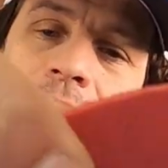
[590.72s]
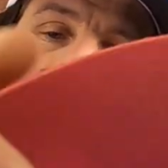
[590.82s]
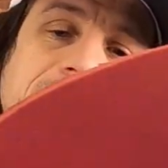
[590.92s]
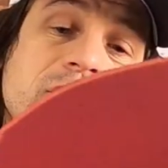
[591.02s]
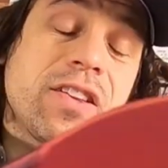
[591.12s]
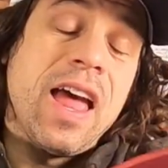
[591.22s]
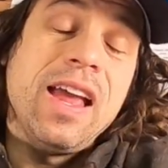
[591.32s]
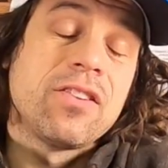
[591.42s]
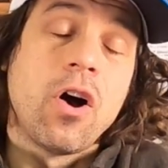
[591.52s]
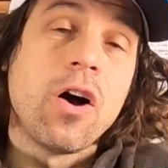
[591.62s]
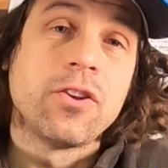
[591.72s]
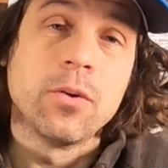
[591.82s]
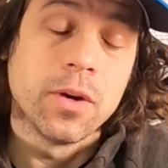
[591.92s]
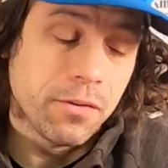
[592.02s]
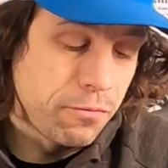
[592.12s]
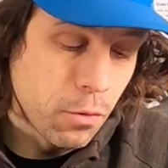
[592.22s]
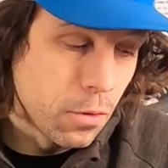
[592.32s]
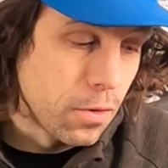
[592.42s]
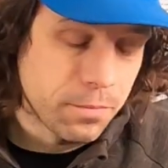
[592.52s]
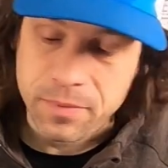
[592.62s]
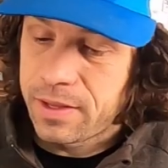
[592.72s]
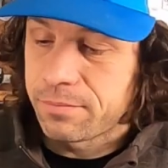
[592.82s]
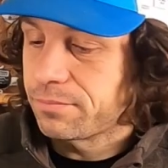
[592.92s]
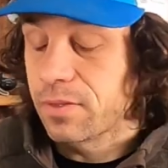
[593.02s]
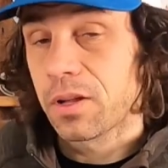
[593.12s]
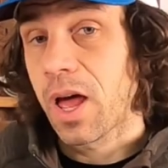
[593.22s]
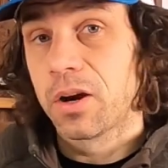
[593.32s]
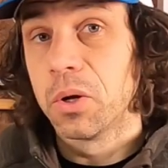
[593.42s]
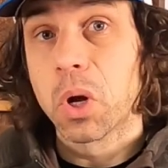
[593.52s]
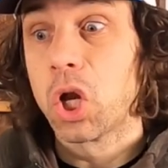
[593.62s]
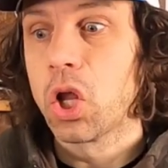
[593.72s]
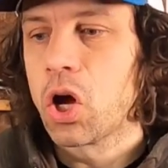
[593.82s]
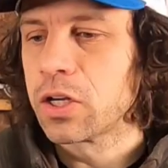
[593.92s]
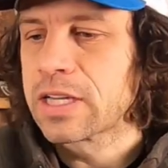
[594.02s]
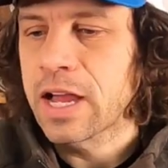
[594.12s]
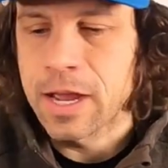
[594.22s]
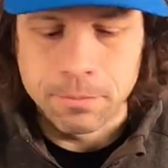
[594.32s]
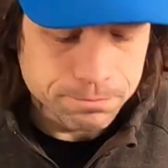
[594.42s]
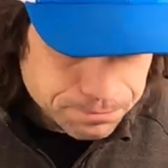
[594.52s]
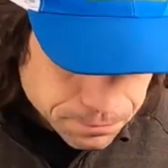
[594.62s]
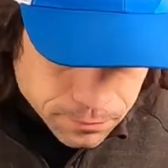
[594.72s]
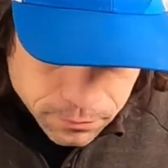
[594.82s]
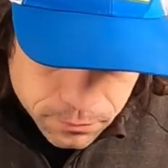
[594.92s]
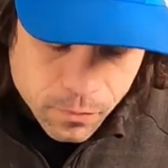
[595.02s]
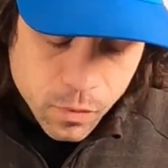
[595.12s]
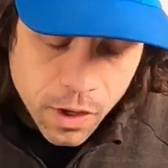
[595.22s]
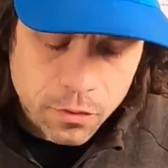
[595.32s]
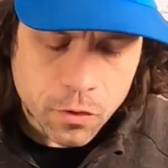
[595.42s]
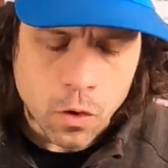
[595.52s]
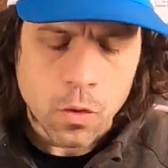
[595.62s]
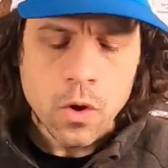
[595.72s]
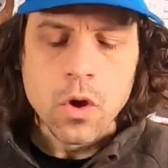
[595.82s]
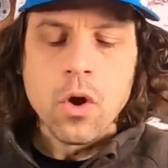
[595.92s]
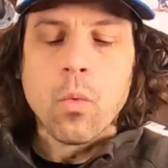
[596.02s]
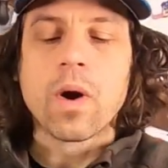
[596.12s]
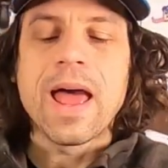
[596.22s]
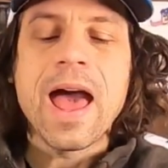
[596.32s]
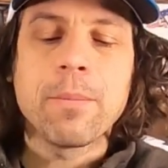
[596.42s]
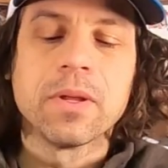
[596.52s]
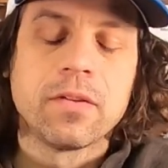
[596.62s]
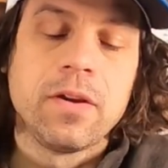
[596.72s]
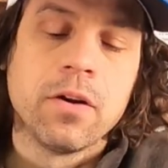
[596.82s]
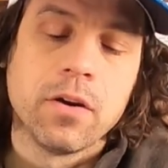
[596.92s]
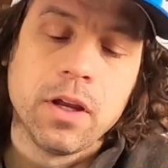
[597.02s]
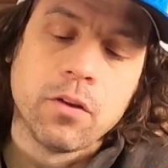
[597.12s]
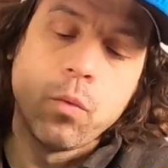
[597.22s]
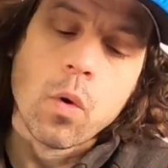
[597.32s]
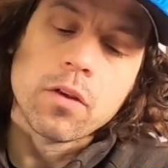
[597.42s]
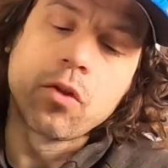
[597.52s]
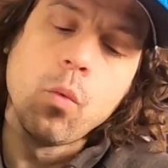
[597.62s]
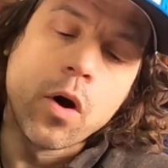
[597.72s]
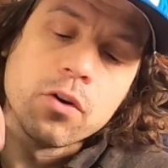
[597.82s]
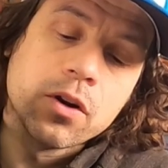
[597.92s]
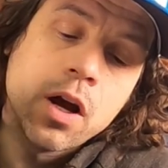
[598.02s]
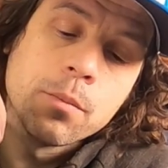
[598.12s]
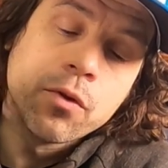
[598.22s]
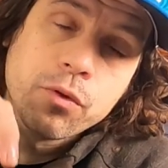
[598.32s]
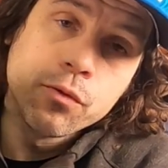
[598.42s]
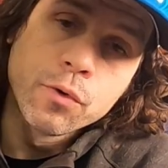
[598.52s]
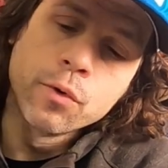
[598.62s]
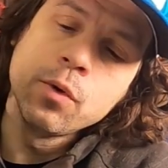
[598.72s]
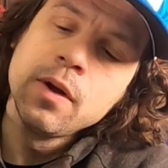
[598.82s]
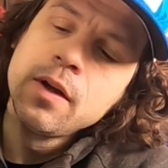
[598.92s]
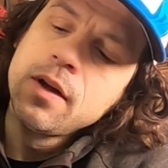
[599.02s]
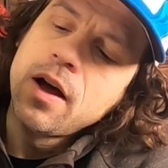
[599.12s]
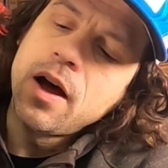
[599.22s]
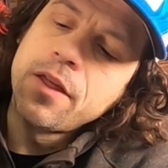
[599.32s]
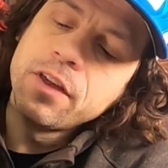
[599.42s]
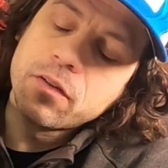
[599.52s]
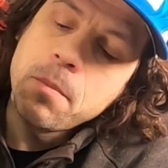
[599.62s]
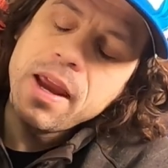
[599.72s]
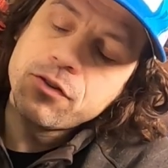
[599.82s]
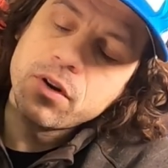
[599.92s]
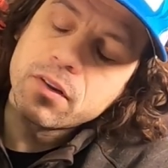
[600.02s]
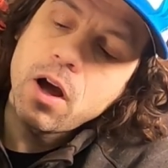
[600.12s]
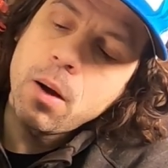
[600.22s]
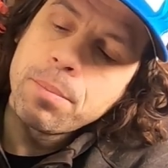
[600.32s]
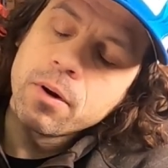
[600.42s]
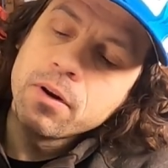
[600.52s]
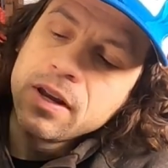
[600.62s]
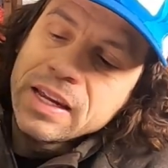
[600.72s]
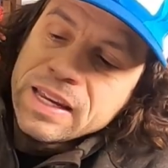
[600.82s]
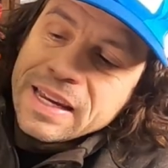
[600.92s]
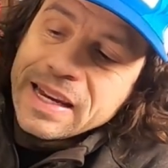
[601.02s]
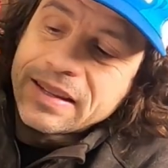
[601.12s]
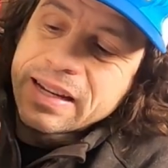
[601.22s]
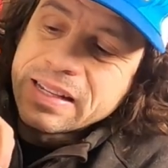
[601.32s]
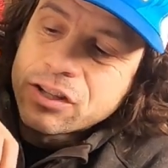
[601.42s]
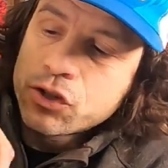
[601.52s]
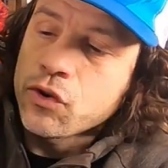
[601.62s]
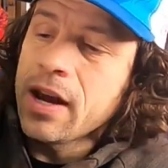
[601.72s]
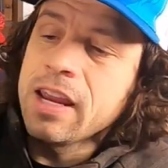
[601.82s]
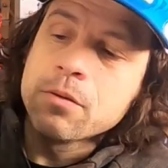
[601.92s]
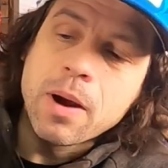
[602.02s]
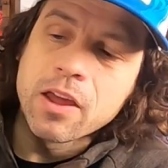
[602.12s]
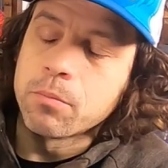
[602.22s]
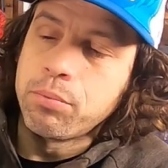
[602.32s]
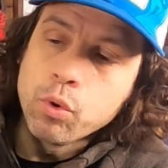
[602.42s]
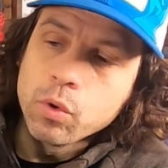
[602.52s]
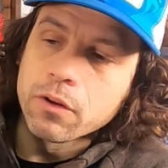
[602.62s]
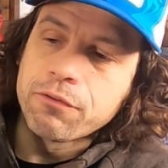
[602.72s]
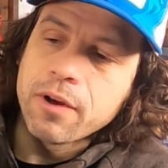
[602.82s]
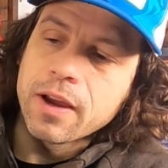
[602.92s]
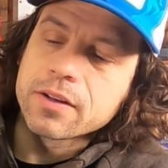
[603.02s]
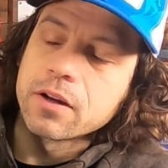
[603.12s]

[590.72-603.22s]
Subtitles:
and it just hangs on to it for, I don't know, a long time. And so what happens here is once the water comes through this matrix upper, it's constrained by the pool effect